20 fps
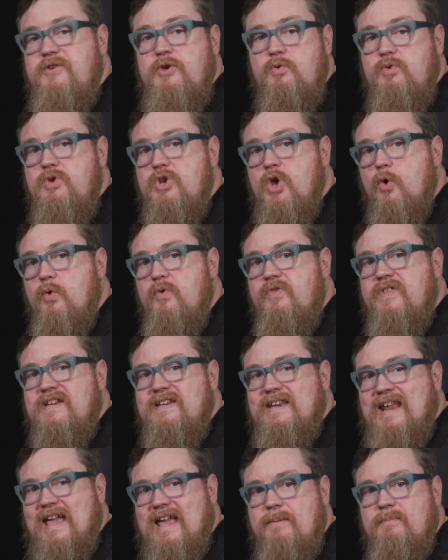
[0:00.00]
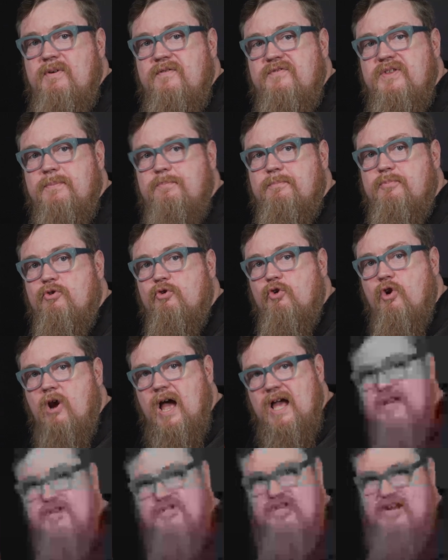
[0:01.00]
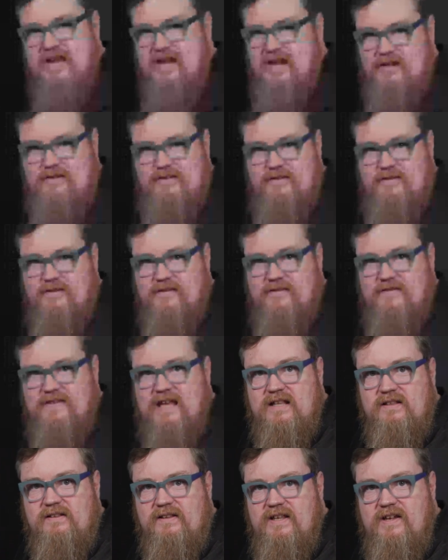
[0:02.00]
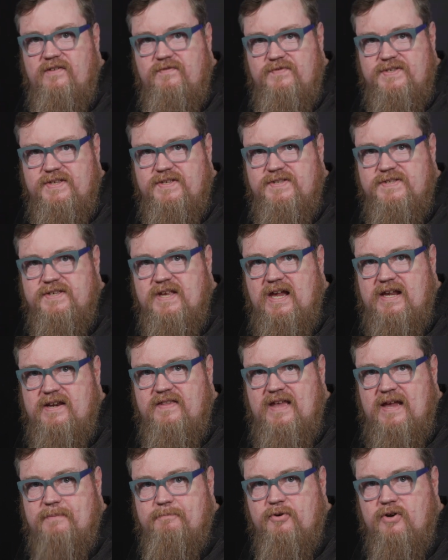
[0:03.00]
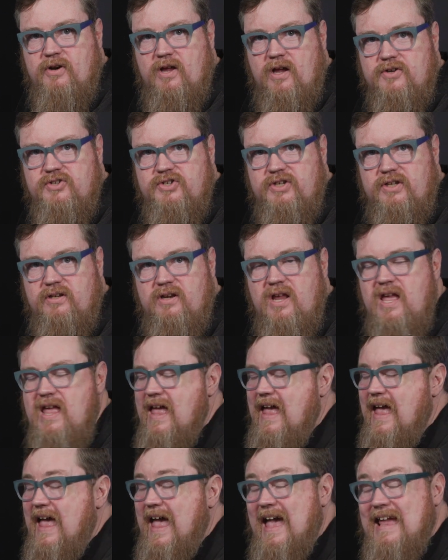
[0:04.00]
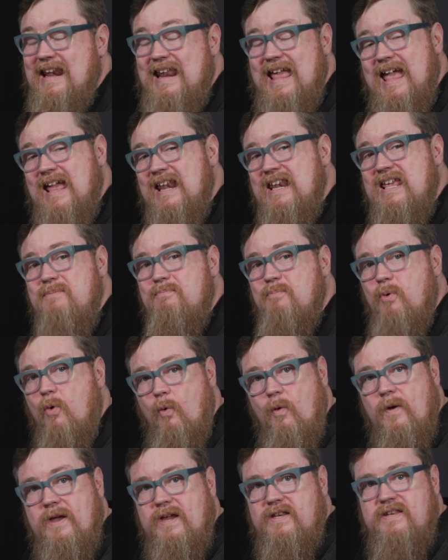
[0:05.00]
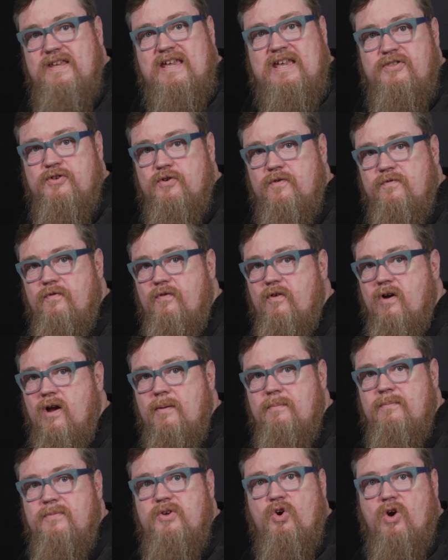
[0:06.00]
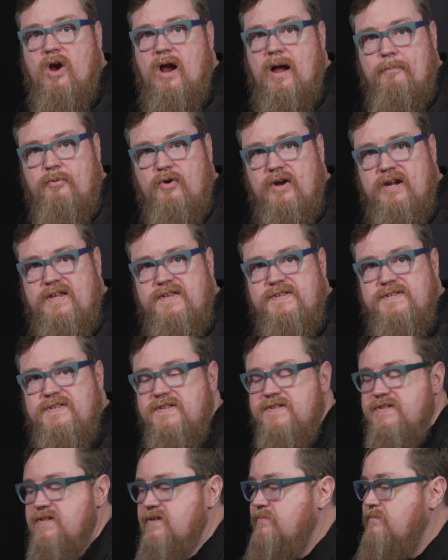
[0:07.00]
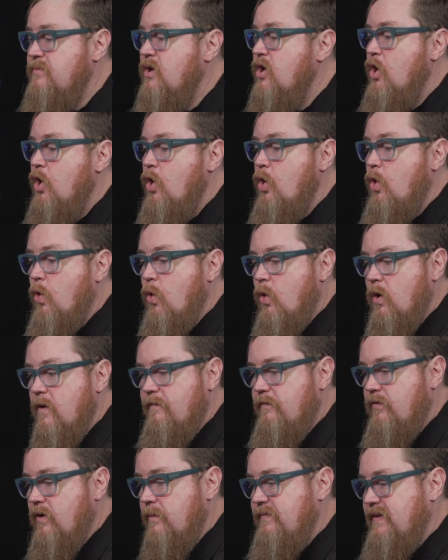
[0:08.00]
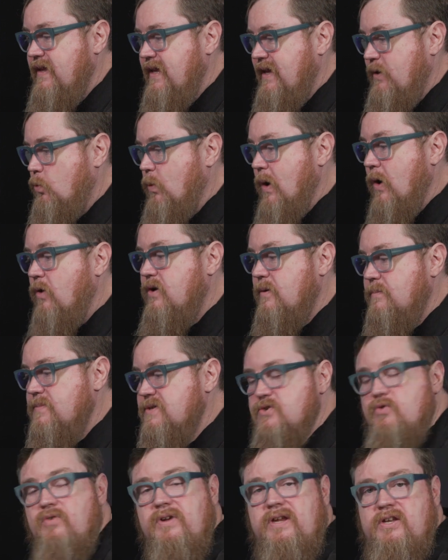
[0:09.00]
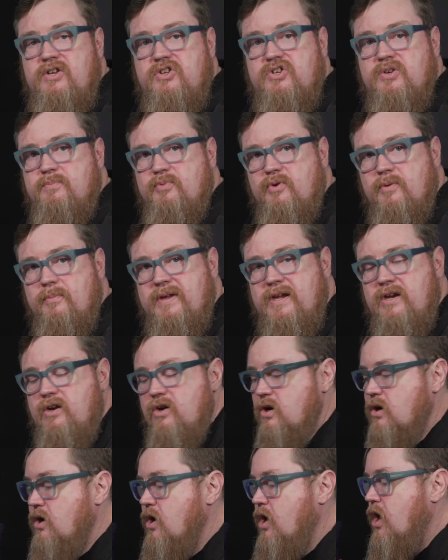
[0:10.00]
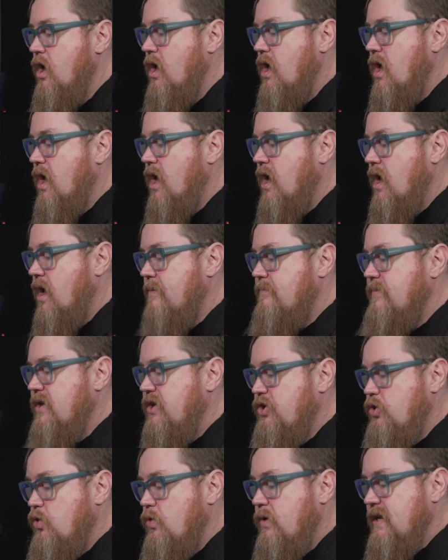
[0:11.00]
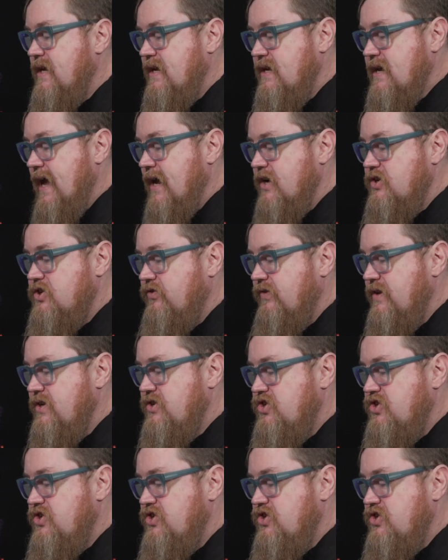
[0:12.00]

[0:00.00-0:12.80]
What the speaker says: you know the name of the project that lives inside of that production, at any point, either from your operating system or from the welcome screen to Premiere, you can actually